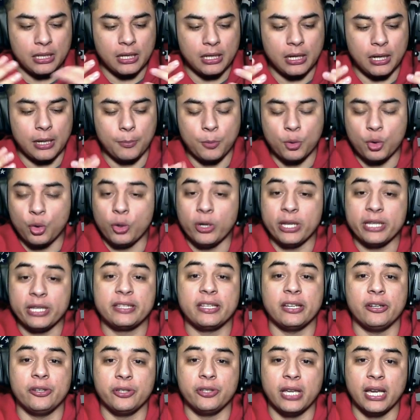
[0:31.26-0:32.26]
I'm going to go ahead and
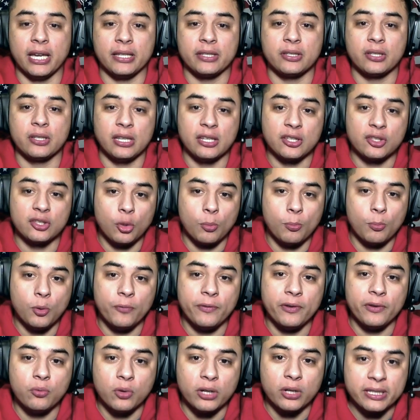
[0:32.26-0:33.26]
tell you guys. It's the
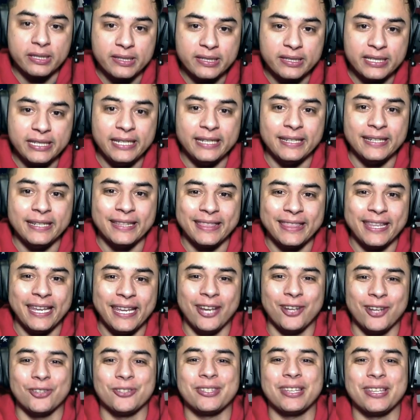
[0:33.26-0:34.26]
movie worth seeing in
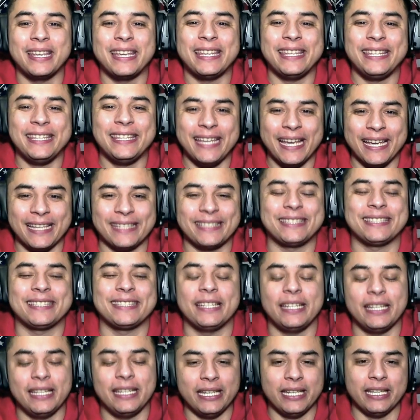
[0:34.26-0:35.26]
theaters. Yes,
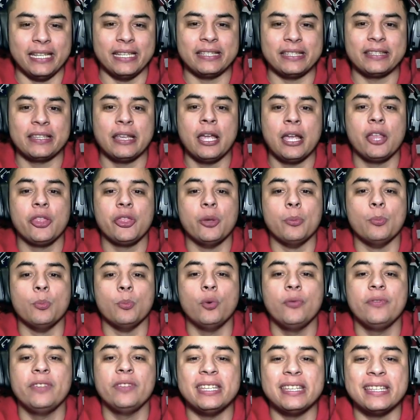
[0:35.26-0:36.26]
it is. The
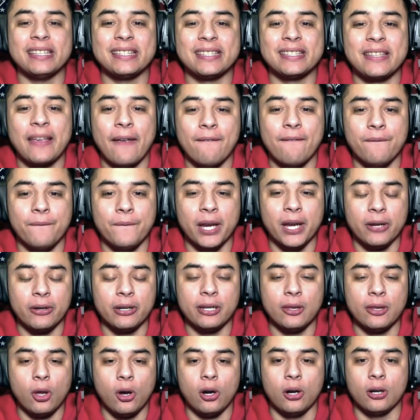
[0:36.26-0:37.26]
movie is
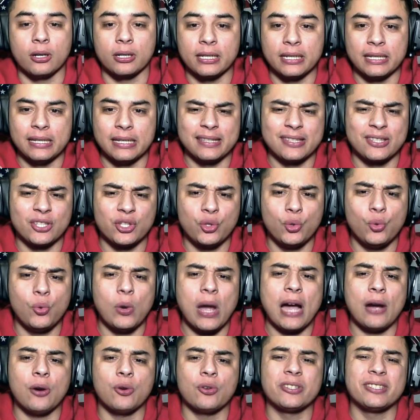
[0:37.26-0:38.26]
very long. It's 2
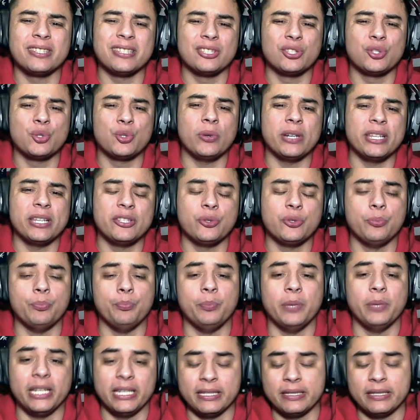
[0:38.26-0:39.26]
hours and 22
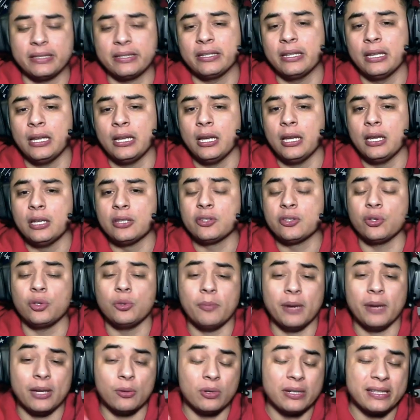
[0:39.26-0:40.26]
minutes. So you
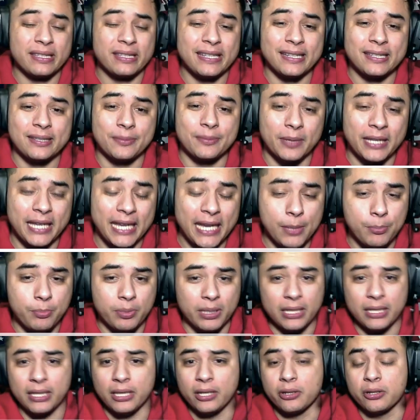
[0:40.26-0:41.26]
might want to take some
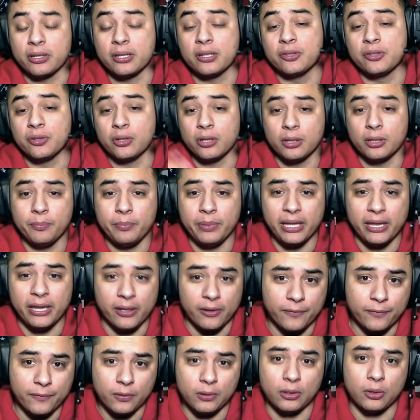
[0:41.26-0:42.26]
camping gear because you're going to be
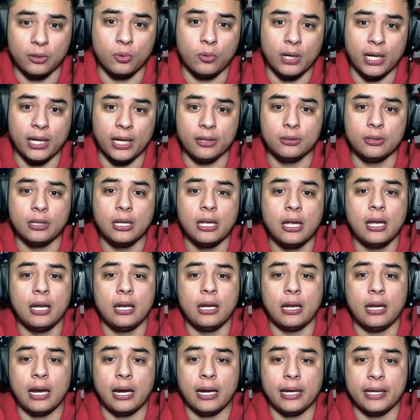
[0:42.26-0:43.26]
there for a little while.
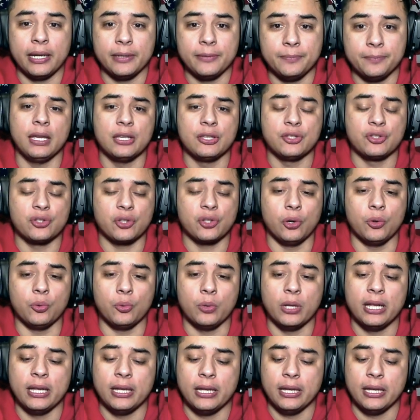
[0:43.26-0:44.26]
Alright? So,
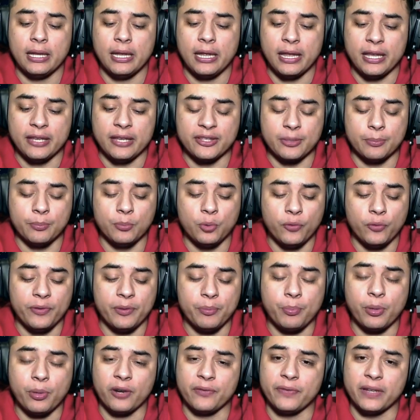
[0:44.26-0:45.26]
is the movie
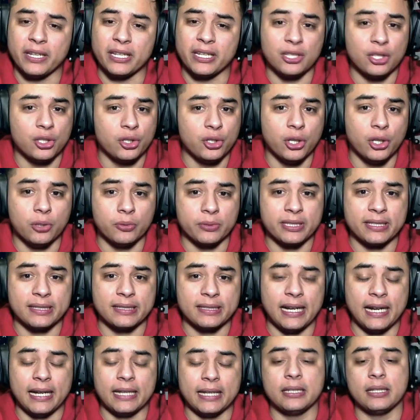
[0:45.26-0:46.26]
perfect? No, it's
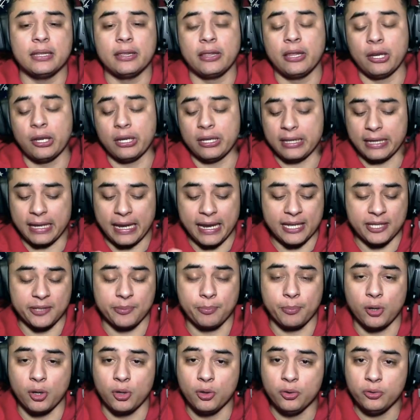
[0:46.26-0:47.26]
not. It has
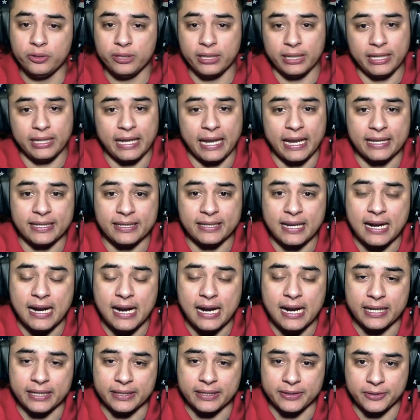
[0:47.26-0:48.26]
pros and it has
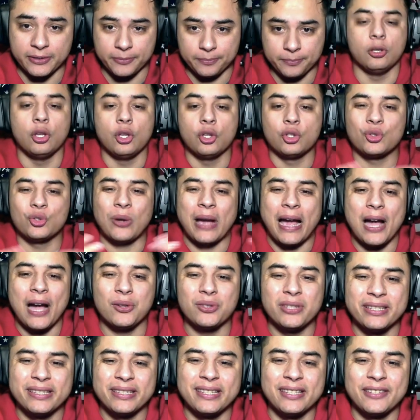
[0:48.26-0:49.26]
cons. So how
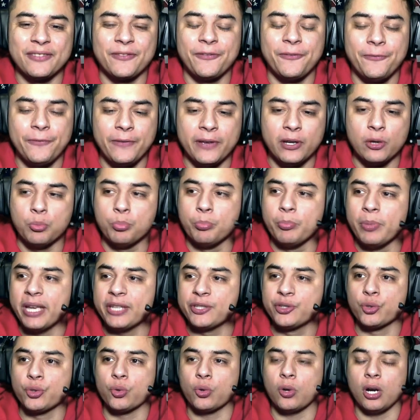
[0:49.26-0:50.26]
does this film
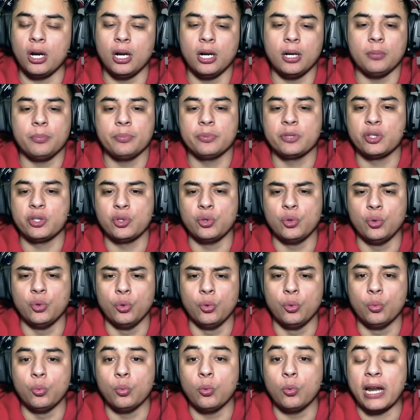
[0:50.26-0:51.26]
measure up
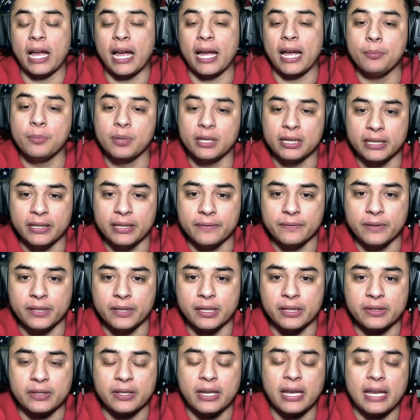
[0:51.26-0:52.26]
to what I believe
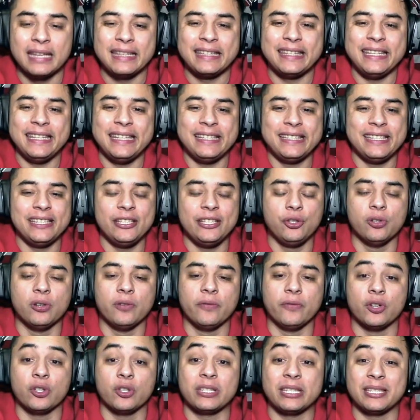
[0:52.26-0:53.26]
is DC
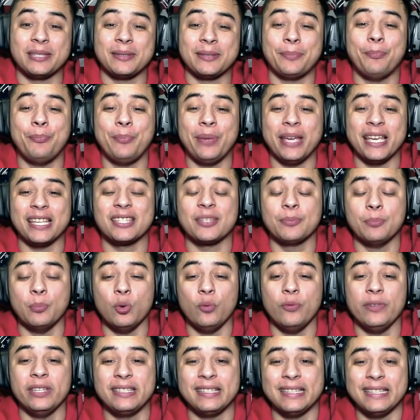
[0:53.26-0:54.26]
Universe's best
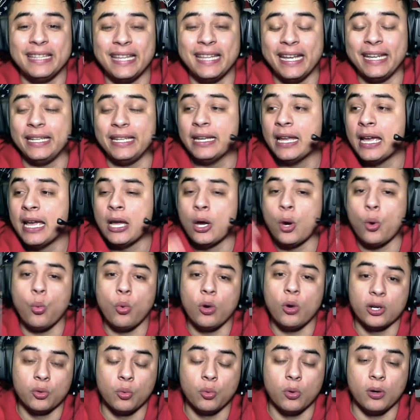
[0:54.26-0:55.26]
movie to date,
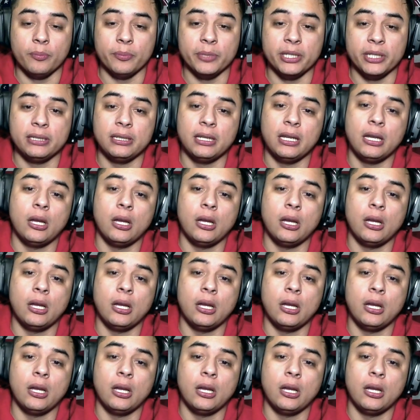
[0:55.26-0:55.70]
Wonder Woman?